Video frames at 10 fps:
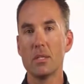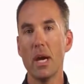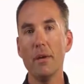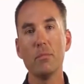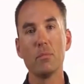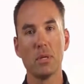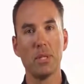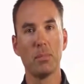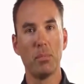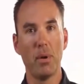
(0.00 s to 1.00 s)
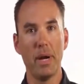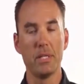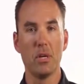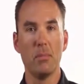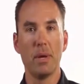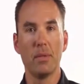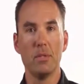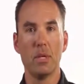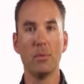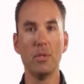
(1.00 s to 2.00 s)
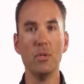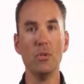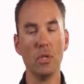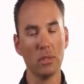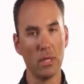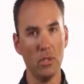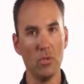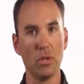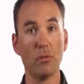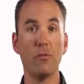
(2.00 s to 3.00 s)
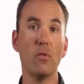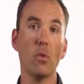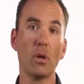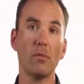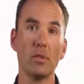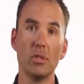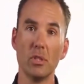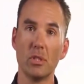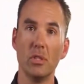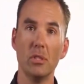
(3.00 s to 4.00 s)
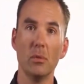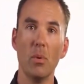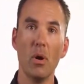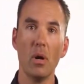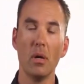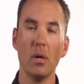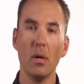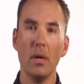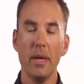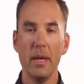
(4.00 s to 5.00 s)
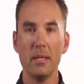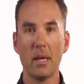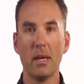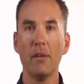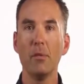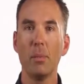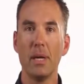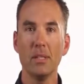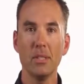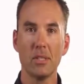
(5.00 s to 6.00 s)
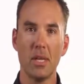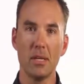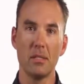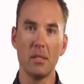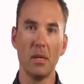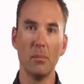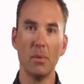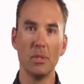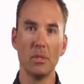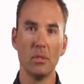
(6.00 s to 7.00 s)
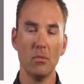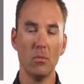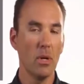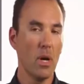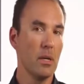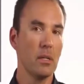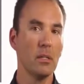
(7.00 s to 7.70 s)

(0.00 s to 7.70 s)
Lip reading: aside from some of the proprietary methods that we're using, like using the fork versus a steel bar, is that on everybody else's testing numbers, we're not